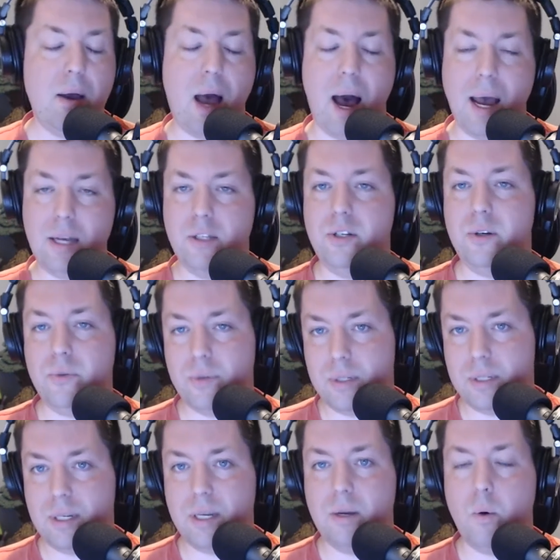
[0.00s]

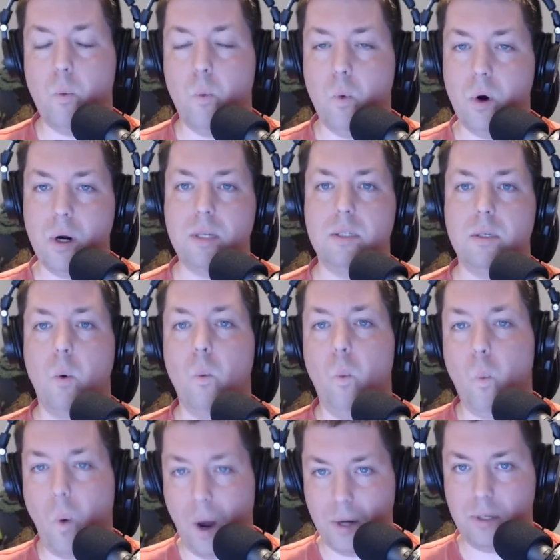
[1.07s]
iTunes works
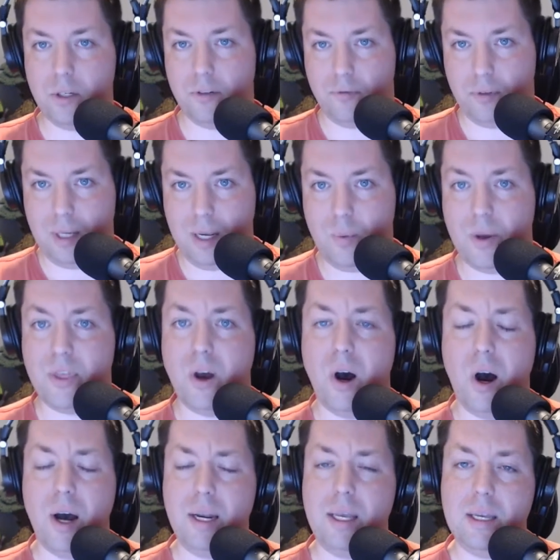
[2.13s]
wonderfully with
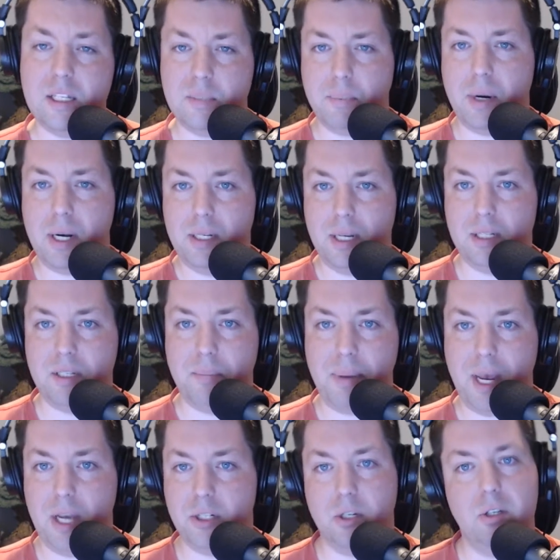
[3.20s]
audience
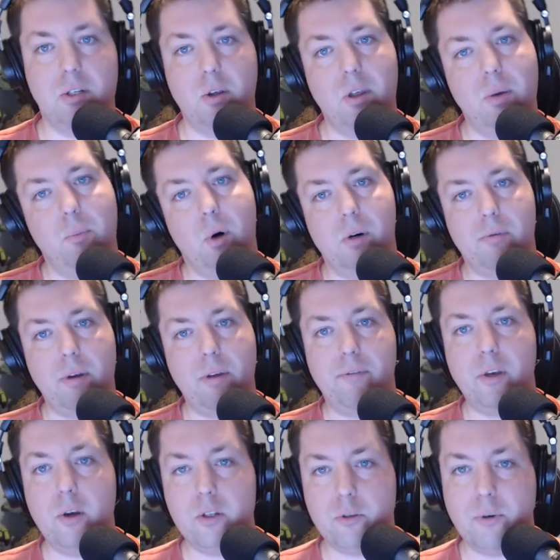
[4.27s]
participation. So the more
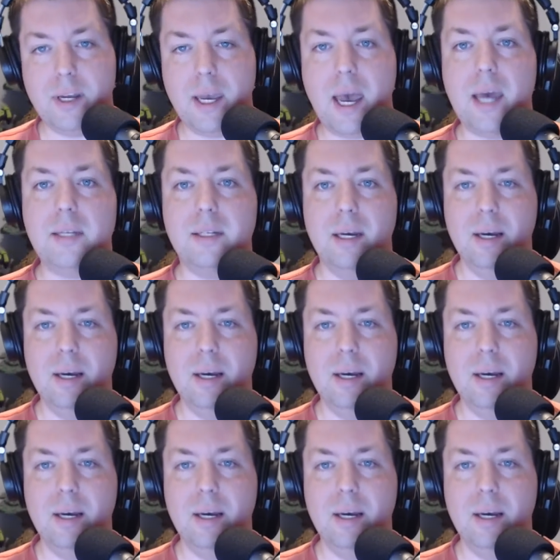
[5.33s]
reviews we get,